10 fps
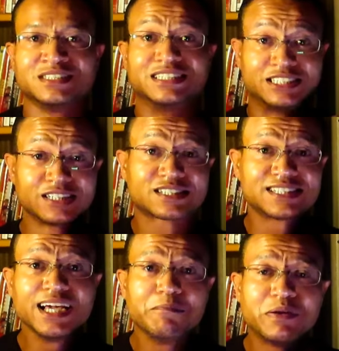that you're
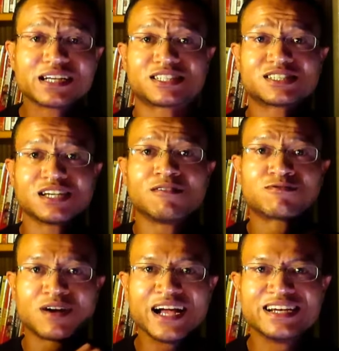seeing pictures of
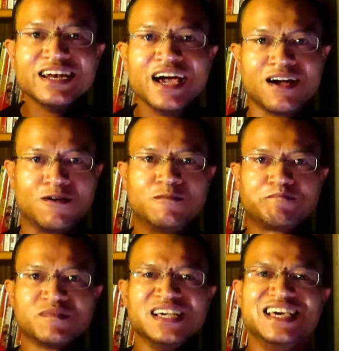right now
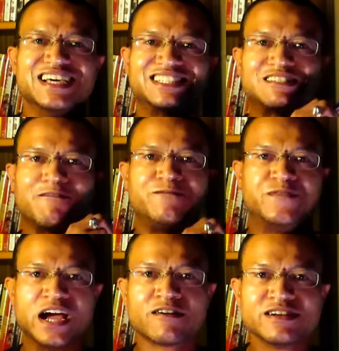is the
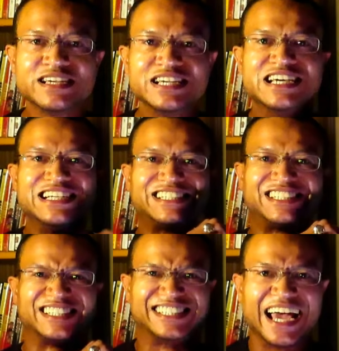very
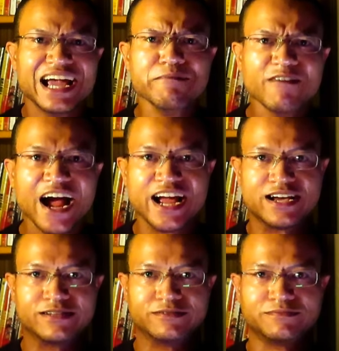same
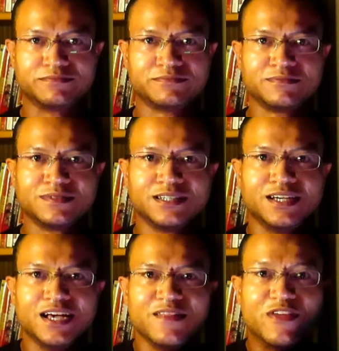van
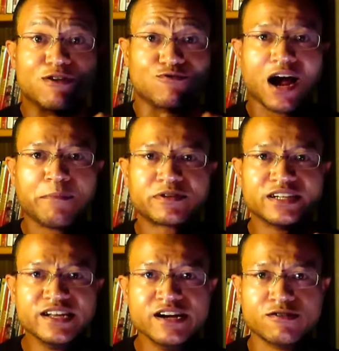that Robert De
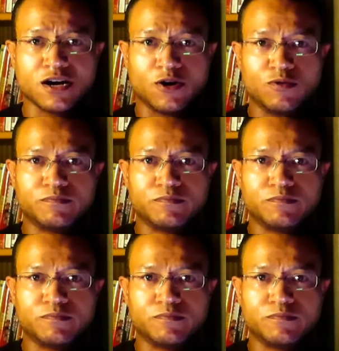Niro,